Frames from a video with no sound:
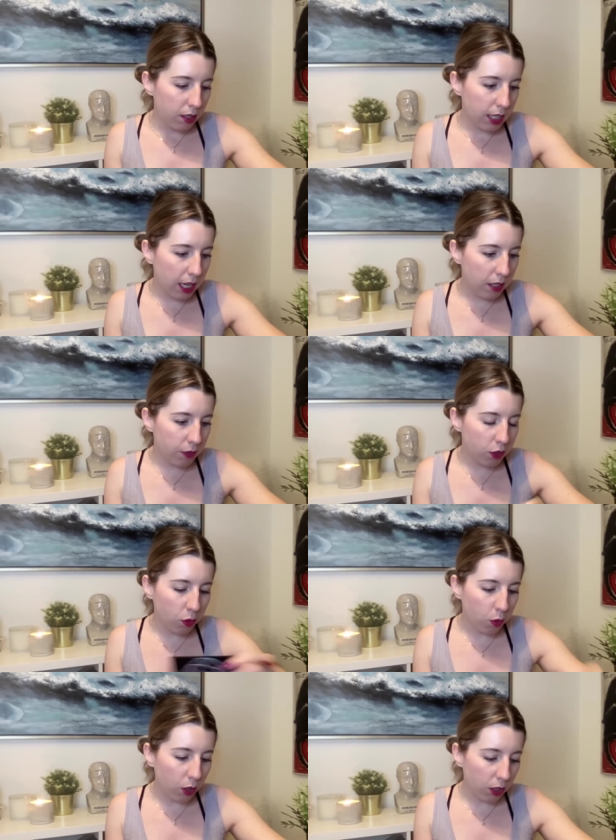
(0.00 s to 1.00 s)
Ten of
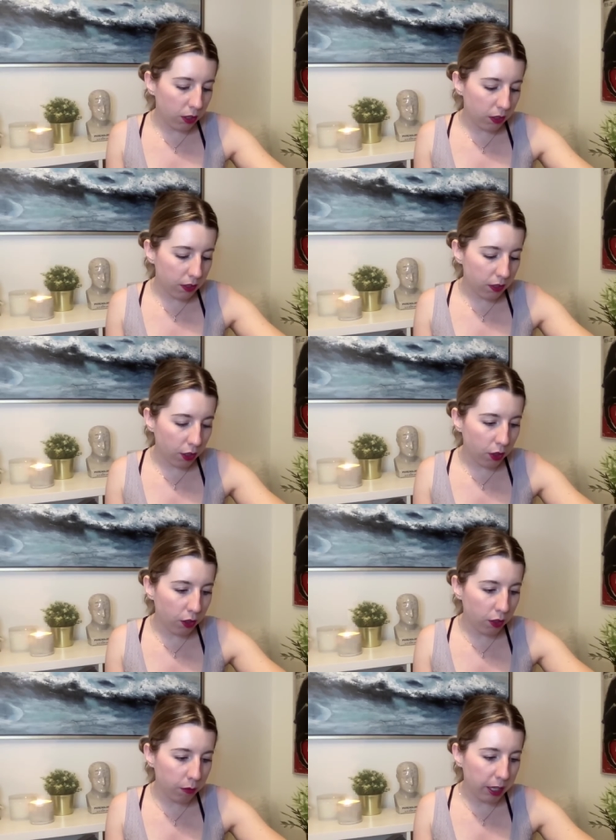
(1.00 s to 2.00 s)
Swords, the
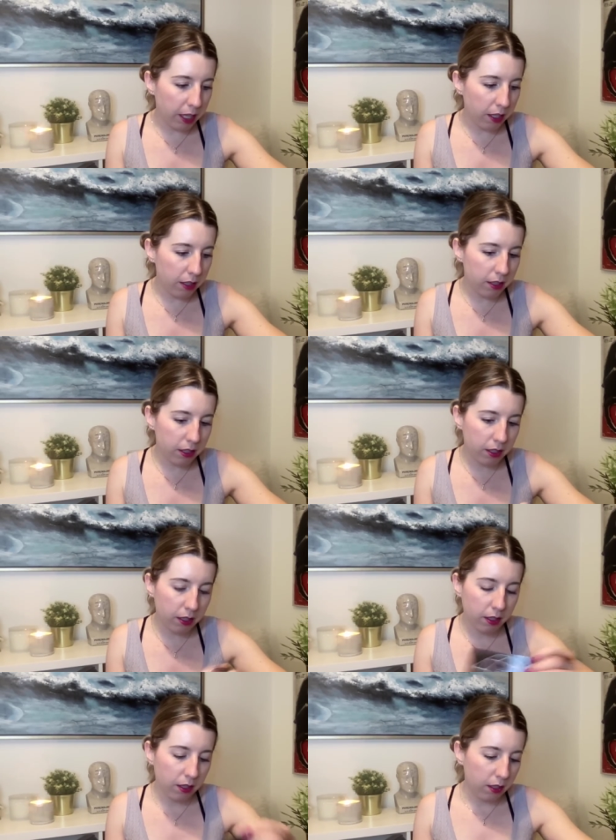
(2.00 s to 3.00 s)
Hermit,
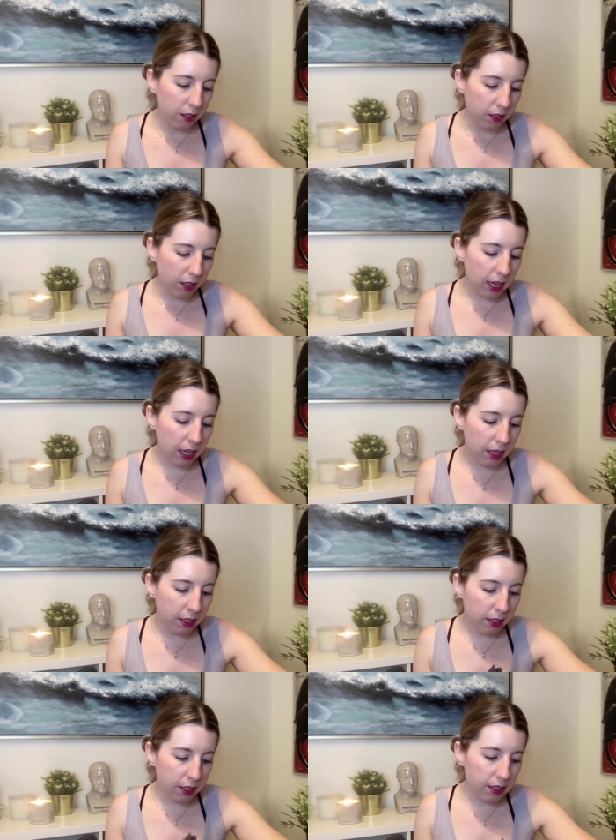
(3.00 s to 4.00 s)
and
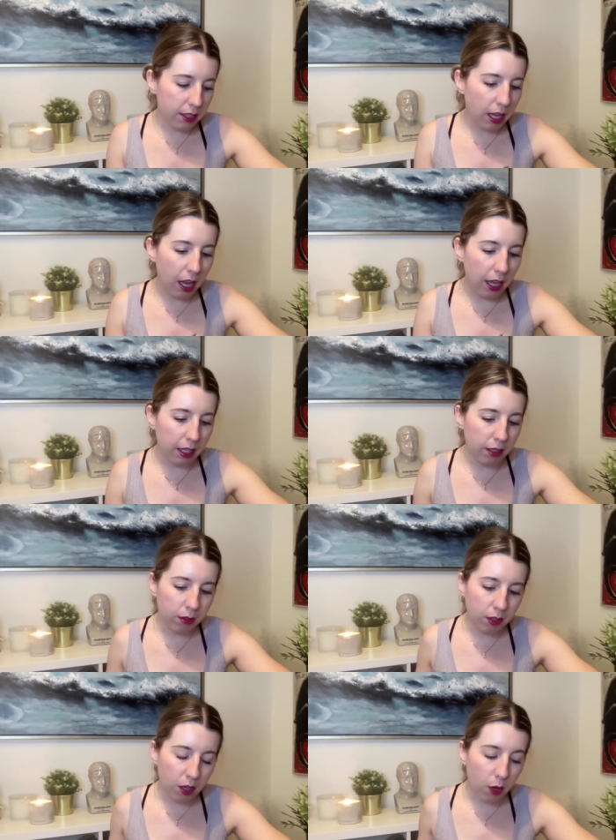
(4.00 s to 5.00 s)
the
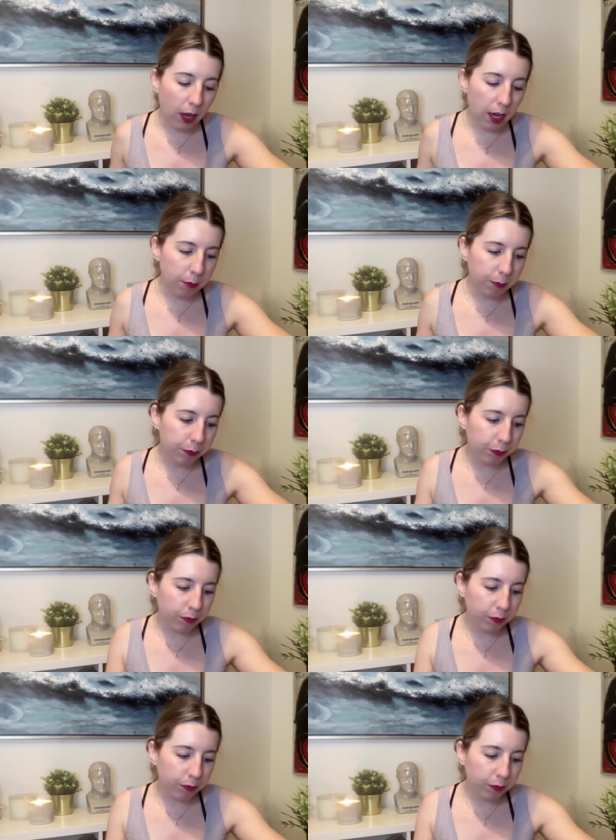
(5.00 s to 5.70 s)
Sun. Okay.